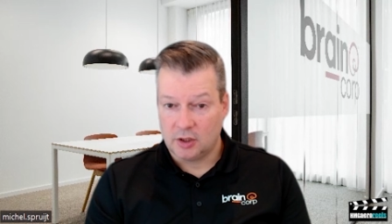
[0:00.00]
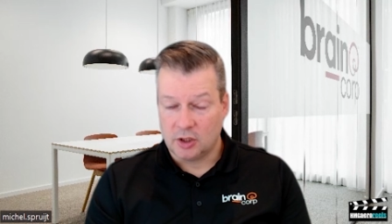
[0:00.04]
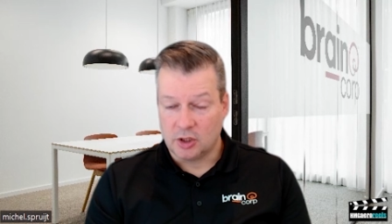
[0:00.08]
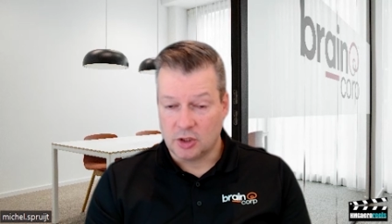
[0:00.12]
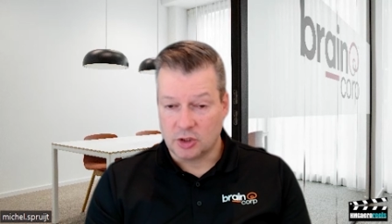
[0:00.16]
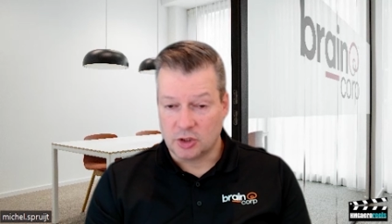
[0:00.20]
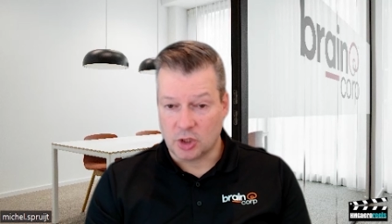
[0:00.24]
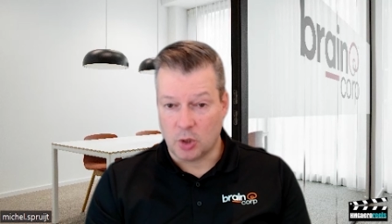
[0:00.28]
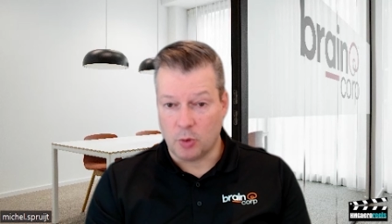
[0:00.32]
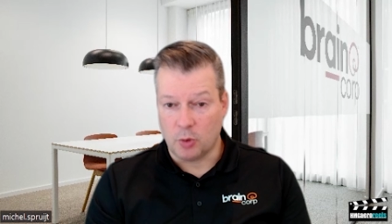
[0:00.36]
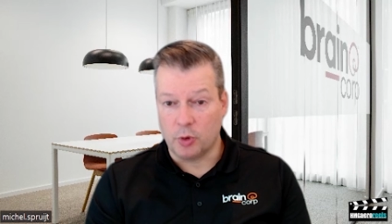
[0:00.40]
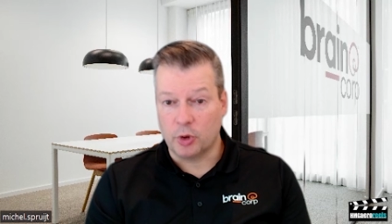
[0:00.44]

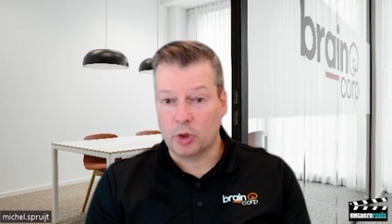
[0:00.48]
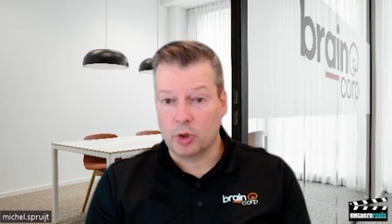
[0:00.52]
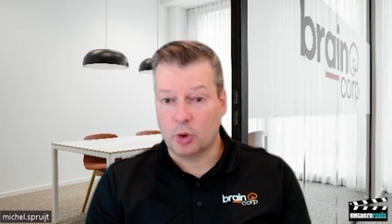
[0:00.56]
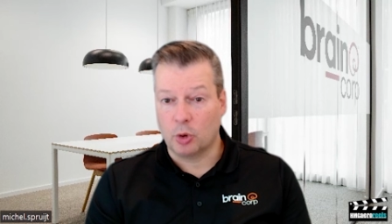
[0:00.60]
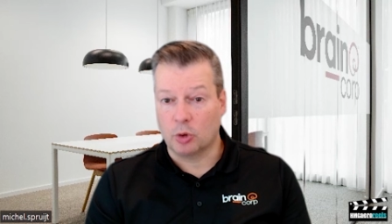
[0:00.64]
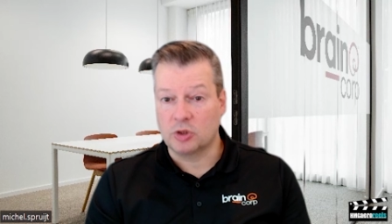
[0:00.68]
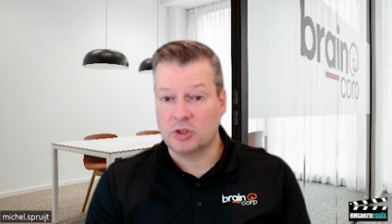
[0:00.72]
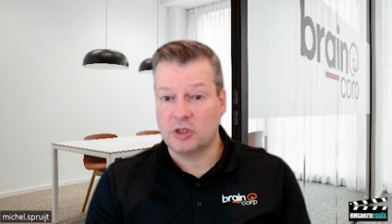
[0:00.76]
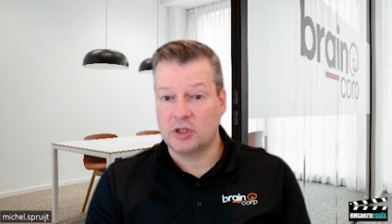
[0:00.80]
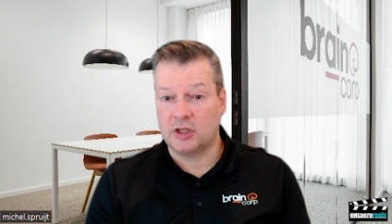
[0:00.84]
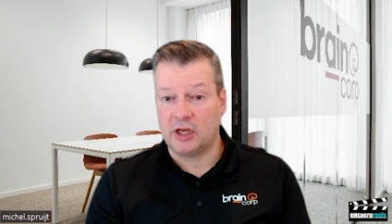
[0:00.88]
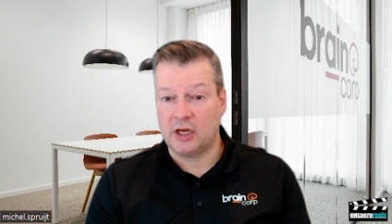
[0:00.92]
So we're
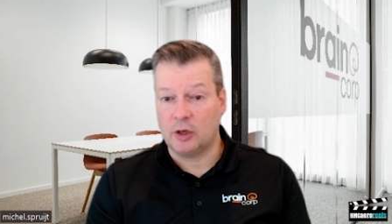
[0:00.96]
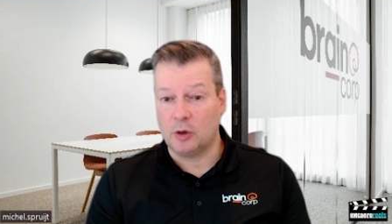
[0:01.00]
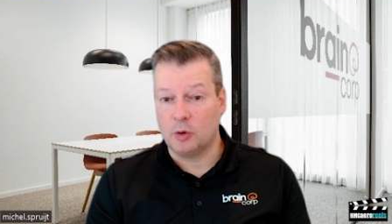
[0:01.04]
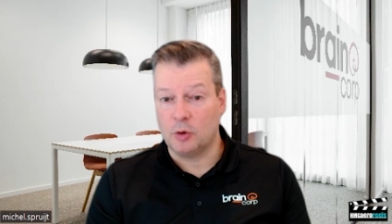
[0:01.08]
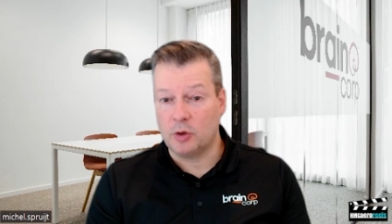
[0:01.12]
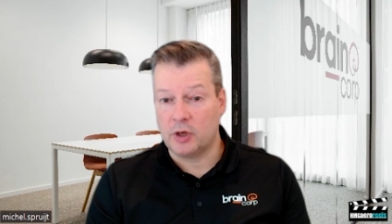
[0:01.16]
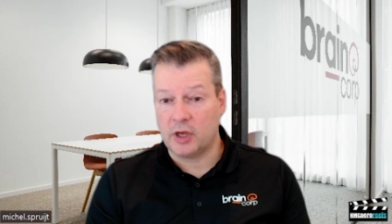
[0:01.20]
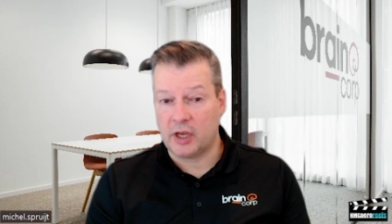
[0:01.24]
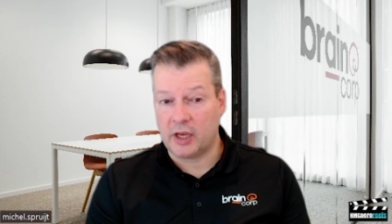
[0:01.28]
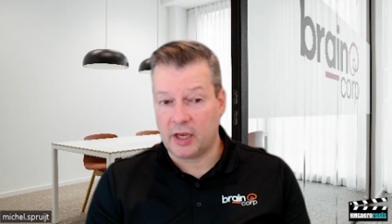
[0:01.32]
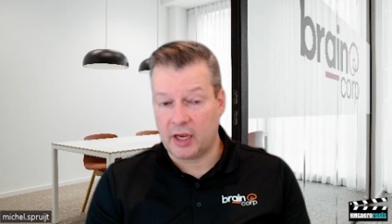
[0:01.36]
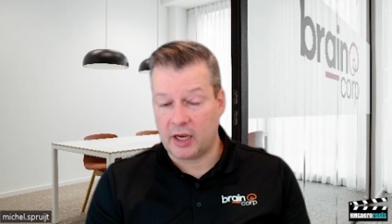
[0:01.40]
constantly
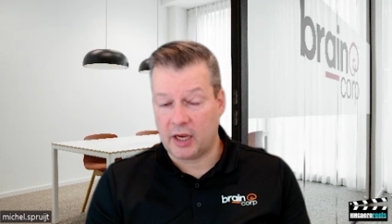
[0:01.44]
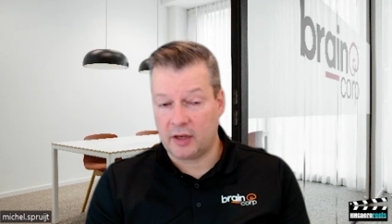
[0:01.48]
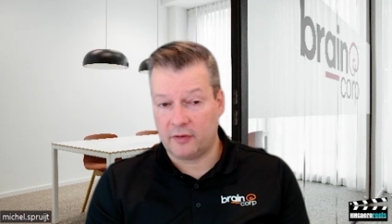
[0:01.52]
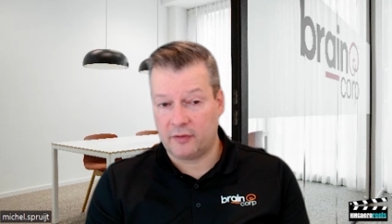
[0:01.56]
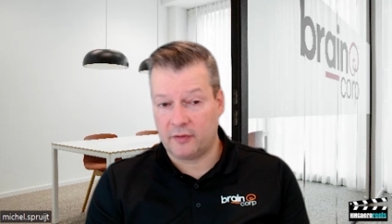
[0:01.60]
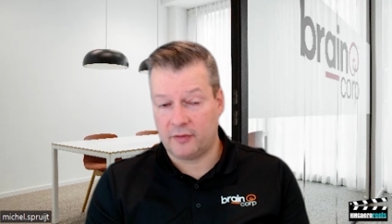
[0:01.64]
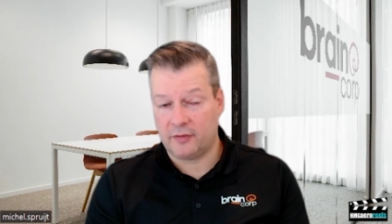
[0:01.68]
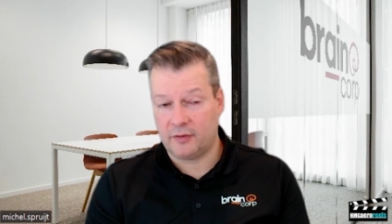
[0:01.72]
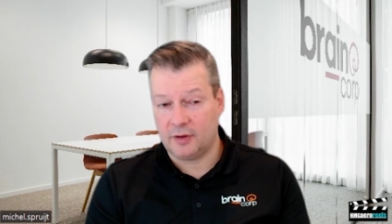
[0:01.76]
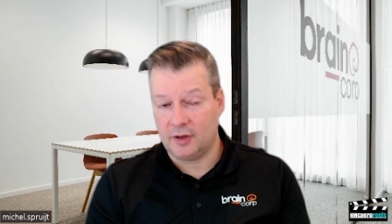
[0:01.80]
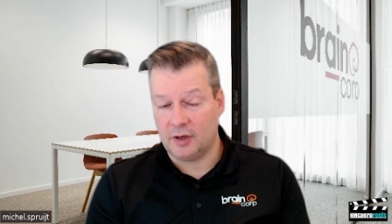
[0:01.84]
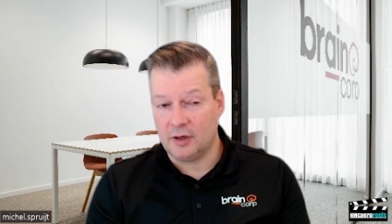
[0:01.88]
looking
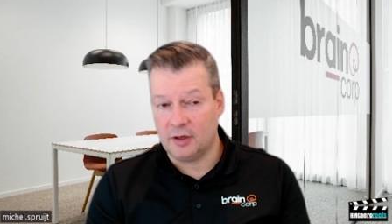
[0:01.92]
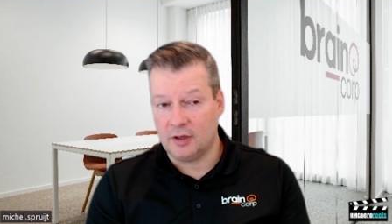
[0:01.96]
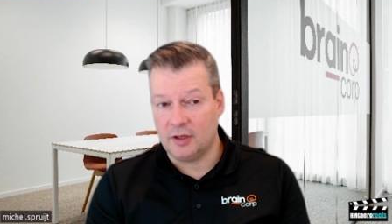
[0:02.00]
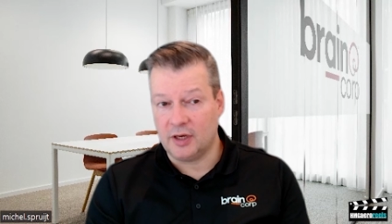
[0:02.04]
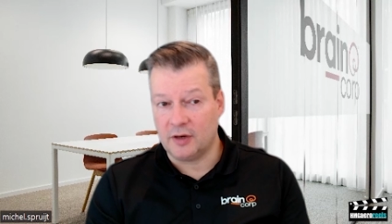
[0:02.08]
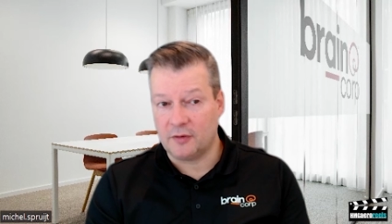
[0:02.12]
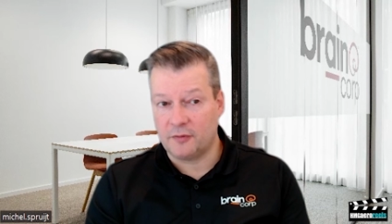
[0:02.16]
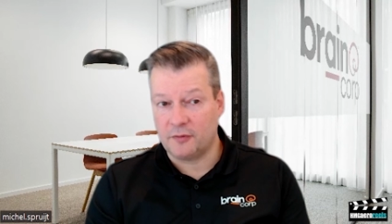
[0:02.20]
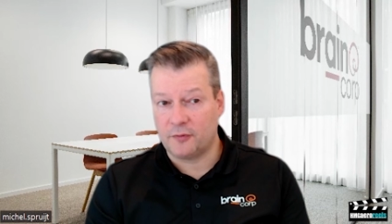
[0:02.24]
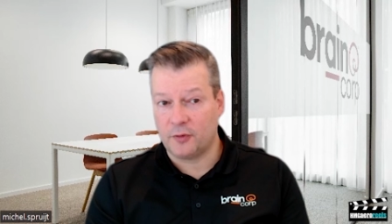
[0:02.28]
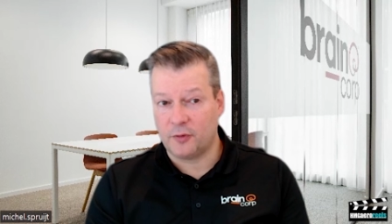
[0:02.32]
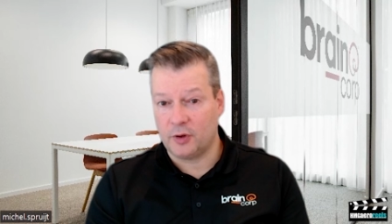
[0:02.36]
at
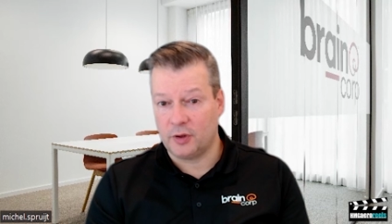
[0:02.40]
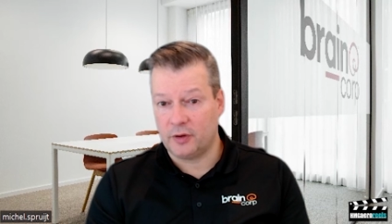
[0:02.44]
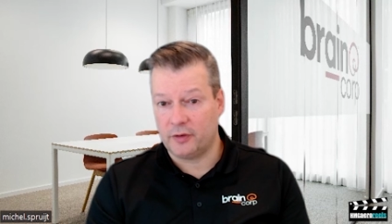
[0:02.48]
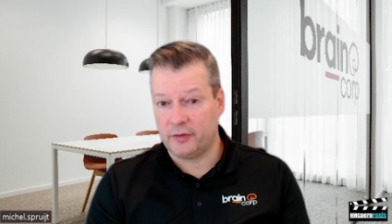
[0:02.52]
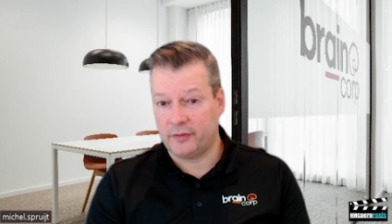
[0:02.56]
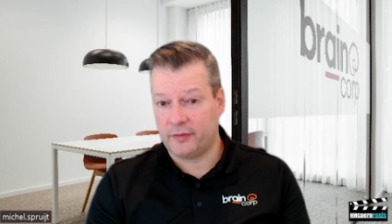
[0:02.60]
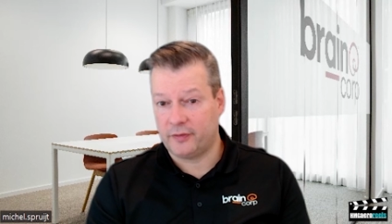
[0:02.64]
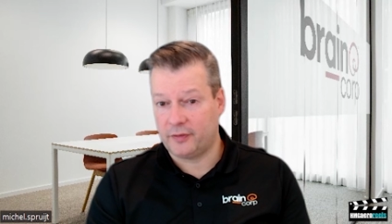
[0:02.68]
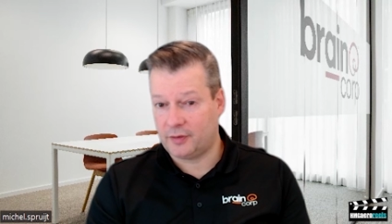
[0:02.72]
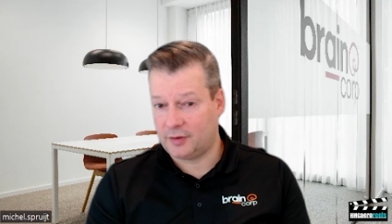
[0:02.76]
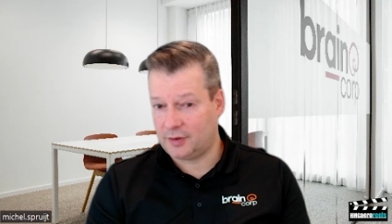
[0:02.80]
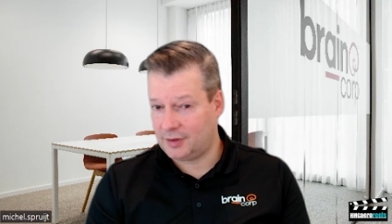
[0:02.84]

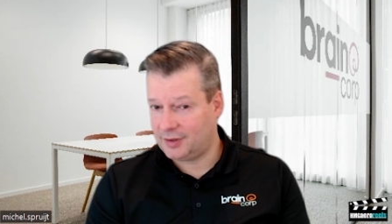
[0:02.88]
different